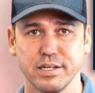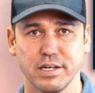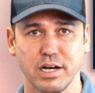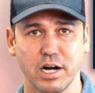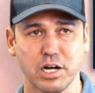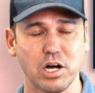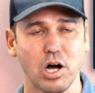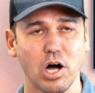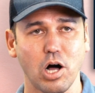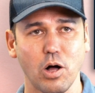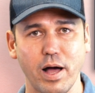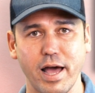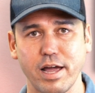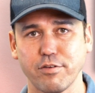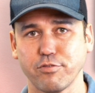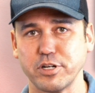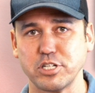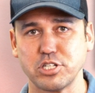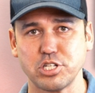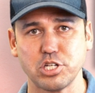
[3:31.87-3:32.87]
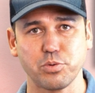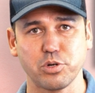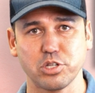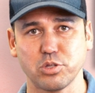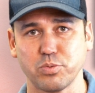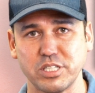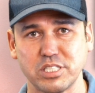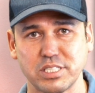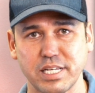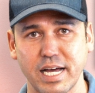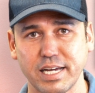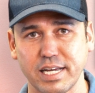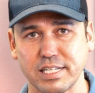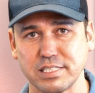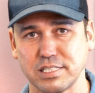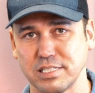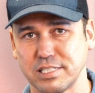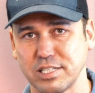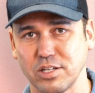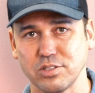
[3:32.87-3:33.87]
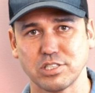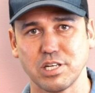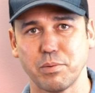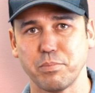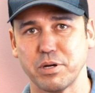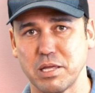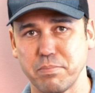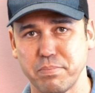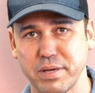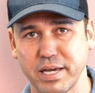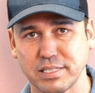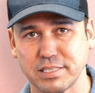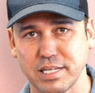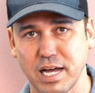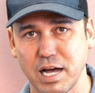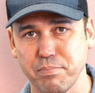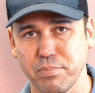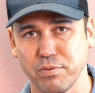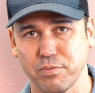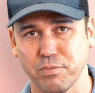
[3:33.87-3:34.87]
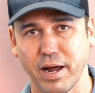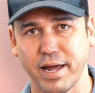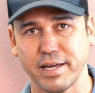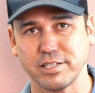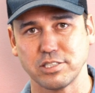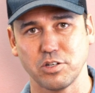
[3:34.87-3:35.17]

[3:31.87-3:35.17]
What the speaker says: a call every 2 or 3 seconds until somebody picks up, right?